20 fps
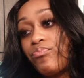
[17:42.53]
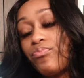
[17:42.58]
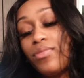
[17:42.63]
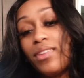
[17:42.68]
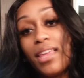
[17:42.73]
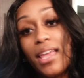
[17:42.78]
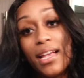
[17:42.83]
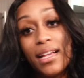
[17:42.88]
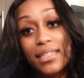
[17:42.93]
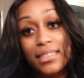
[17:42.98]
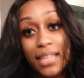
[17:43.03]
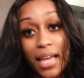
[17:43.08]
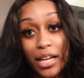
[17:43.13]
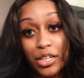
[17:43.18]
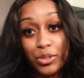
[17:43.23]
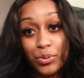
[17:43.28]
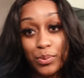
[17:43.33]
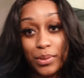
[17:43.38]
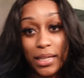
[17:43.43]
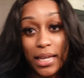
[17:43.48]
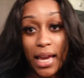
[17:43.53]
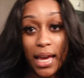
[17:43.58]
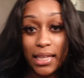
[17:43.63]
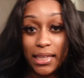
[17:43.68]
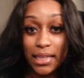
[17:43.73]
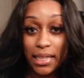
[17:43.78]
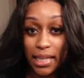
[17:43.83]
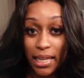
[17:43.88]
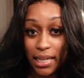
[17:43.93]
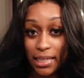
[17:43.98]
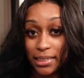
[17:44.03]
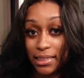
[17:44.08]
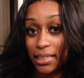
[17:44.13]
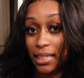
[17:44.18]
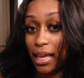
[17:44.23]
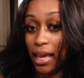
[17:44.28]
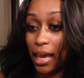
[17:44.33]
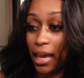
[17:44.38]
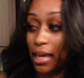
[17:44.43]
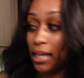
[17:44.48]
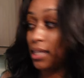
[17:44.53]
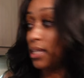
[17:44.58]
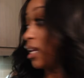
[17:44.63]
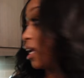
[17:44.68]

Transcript: It's actually late at